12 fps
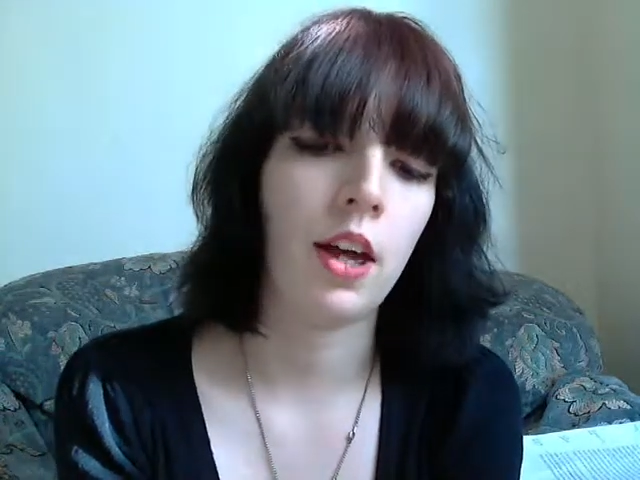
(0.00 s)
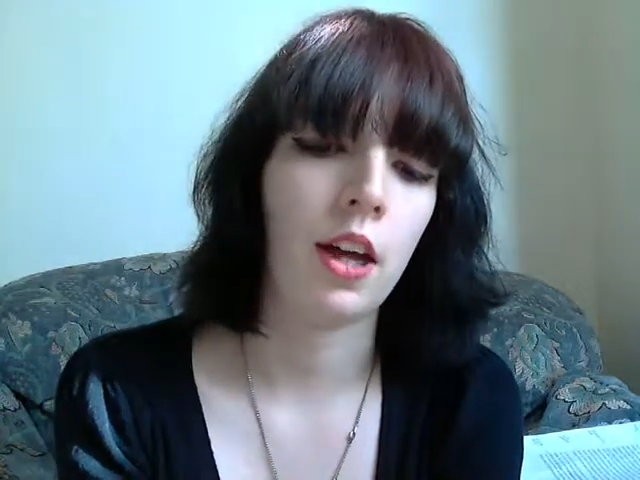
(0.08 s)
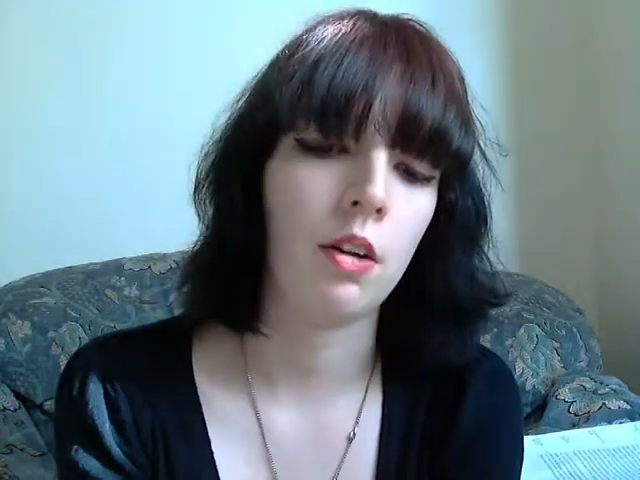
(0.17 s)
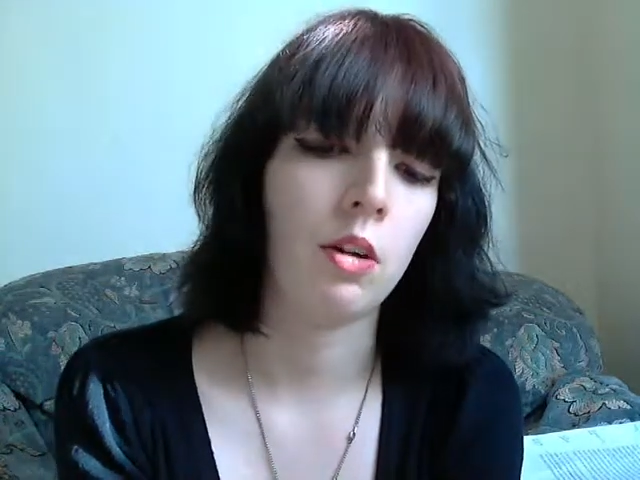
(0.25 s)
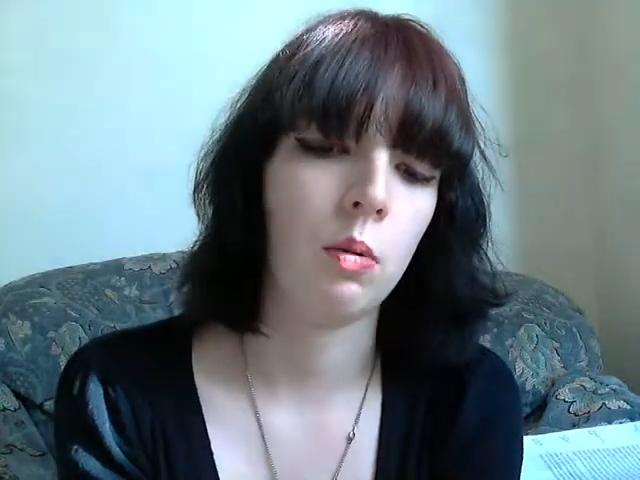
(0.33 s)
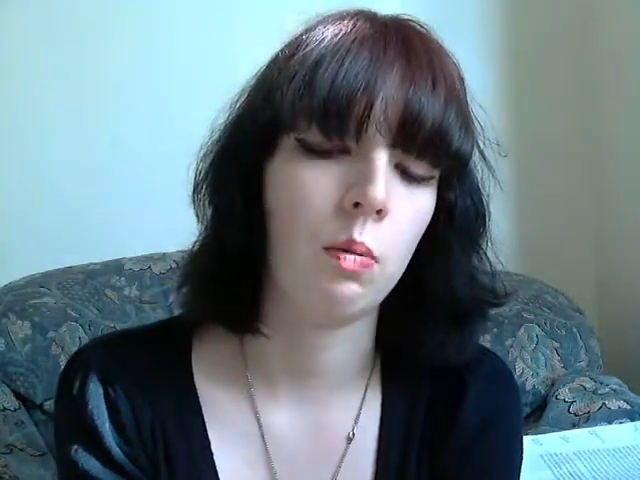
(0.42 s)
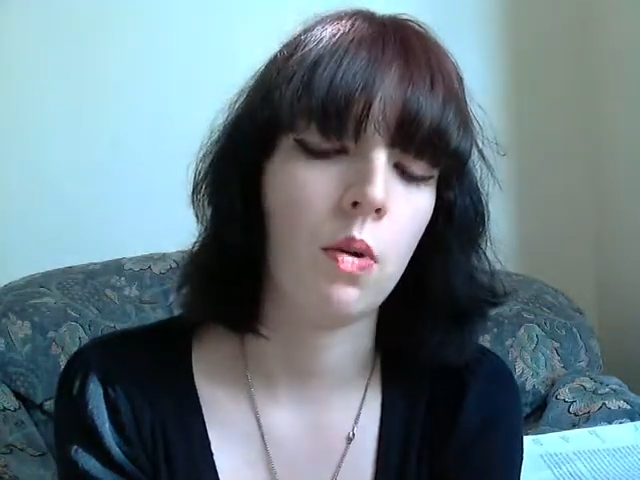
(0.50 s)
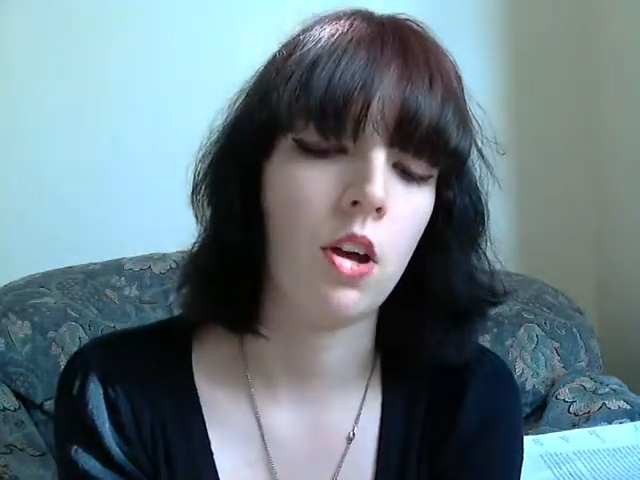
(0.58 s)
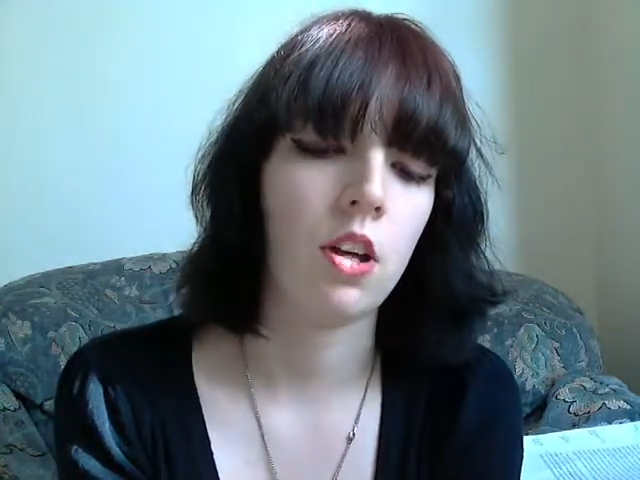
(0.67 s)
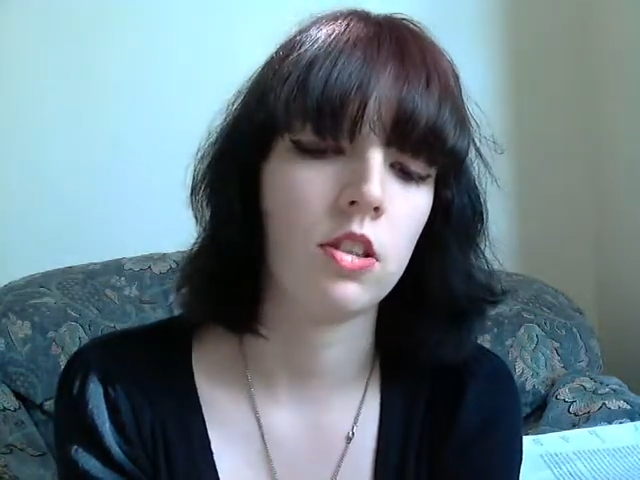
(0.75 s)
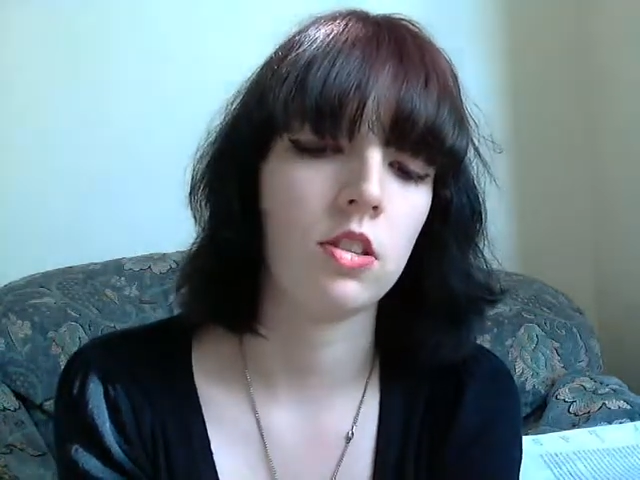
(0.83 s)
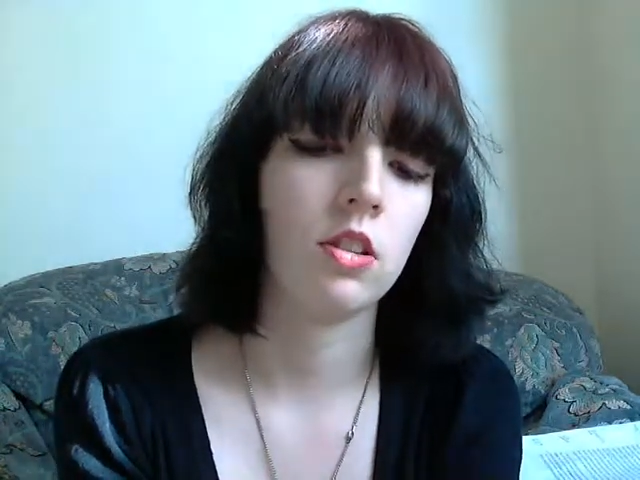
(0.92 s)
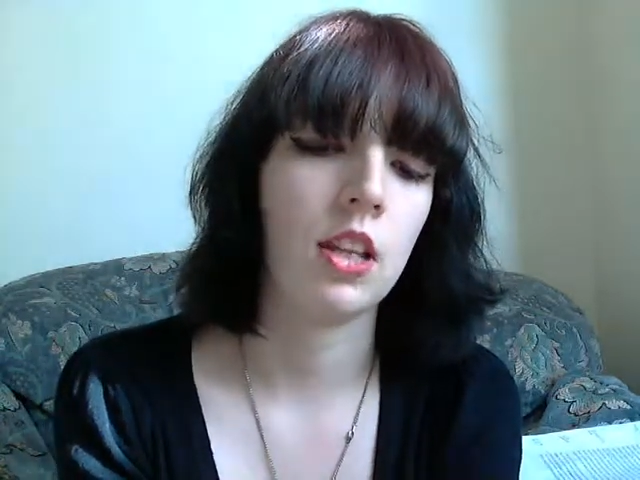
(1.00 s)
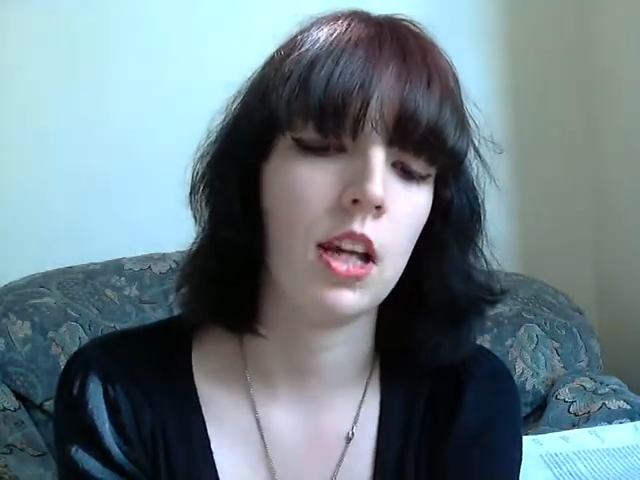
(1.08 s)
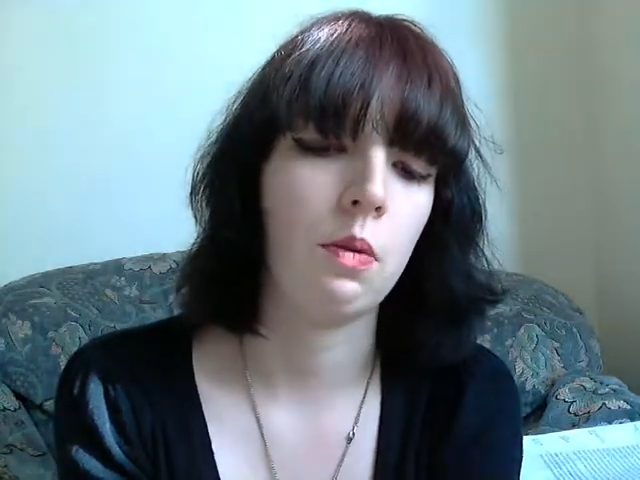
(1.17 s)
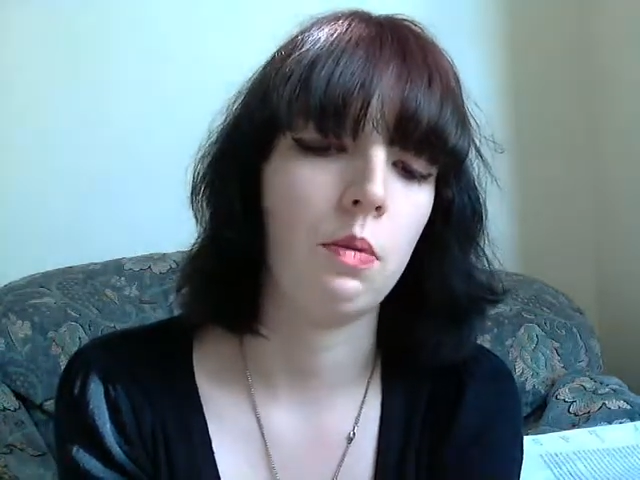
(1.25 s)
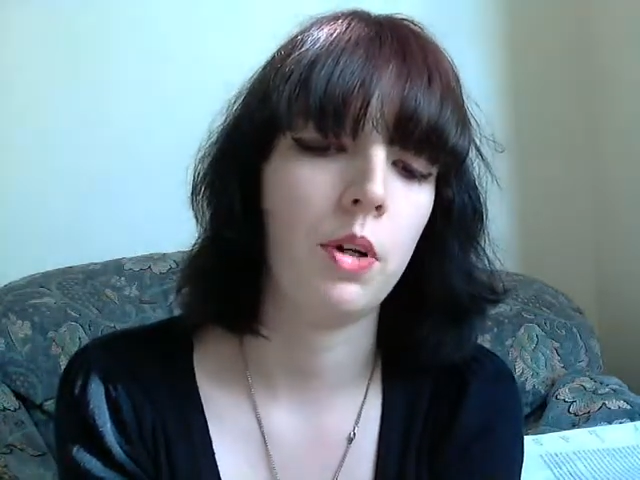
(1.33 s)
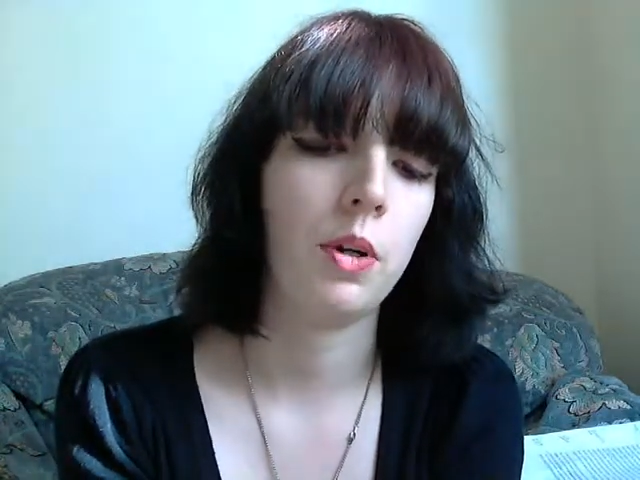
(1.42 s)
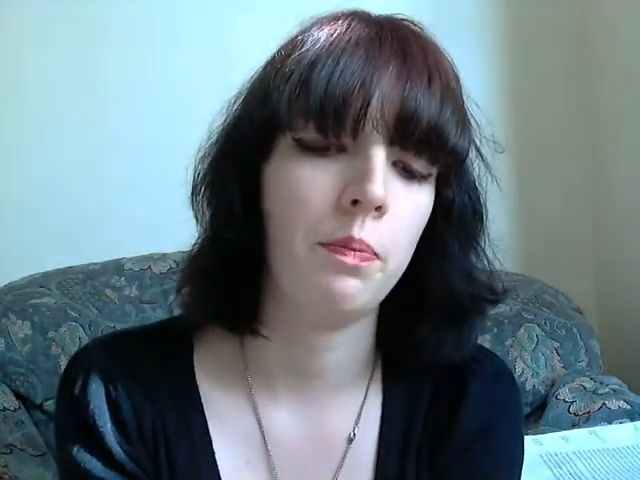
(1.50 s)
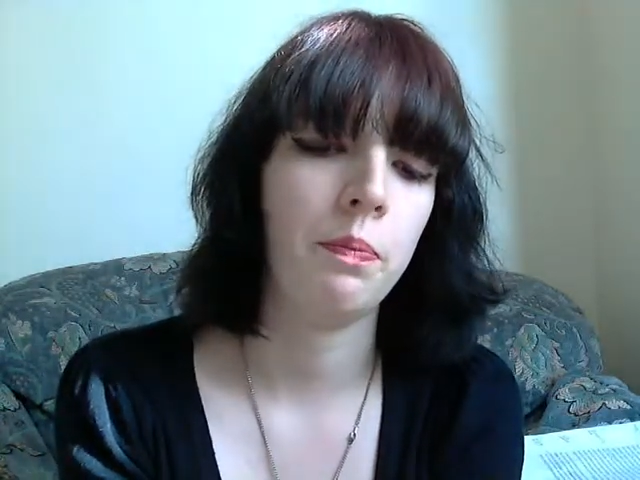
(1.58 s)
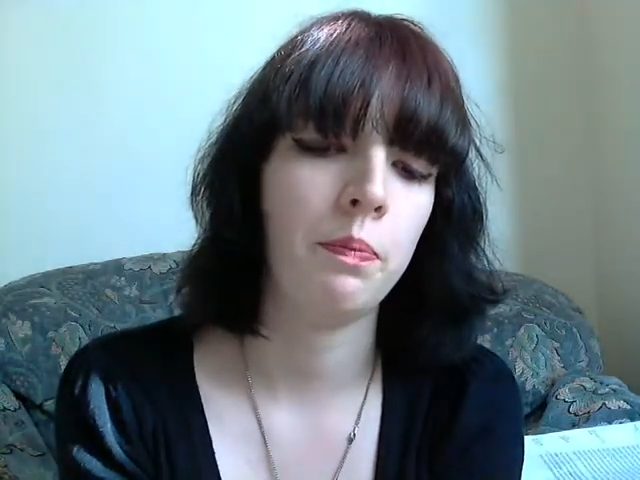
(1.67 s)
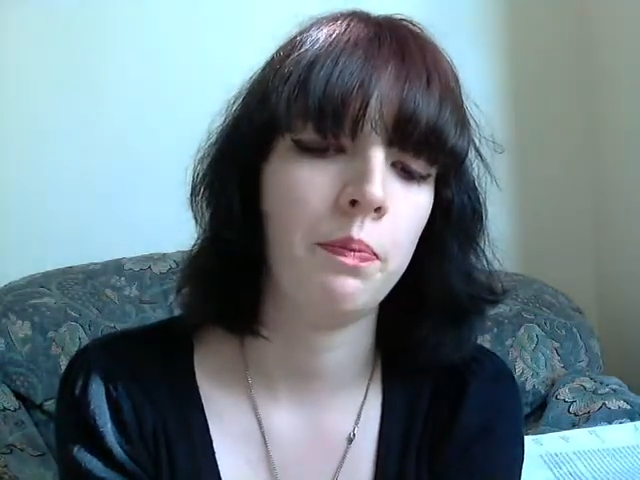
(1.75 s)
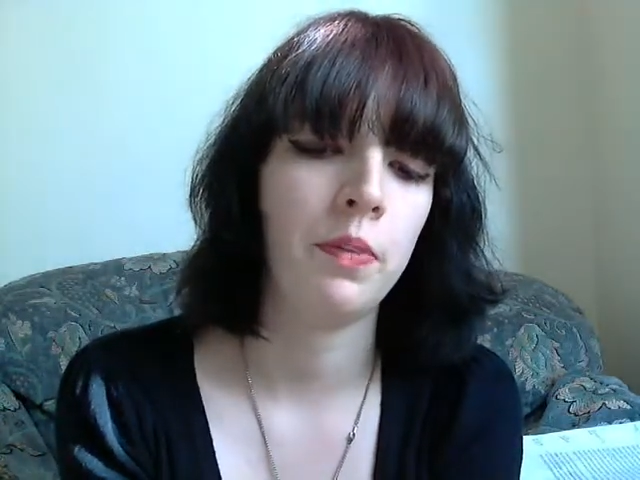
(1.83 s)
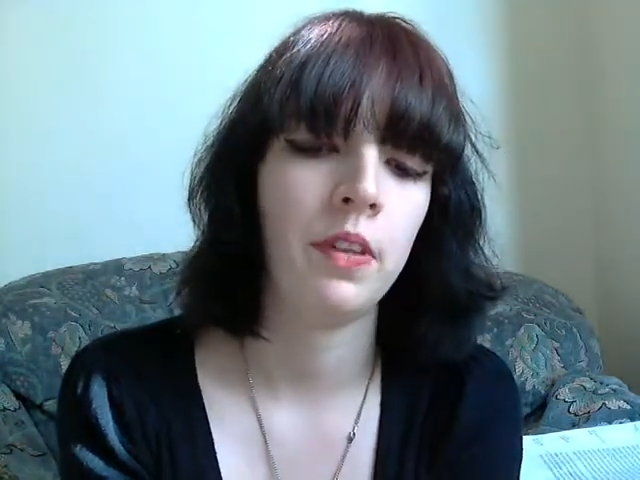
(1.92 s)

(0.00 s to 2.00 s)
how it works on that one.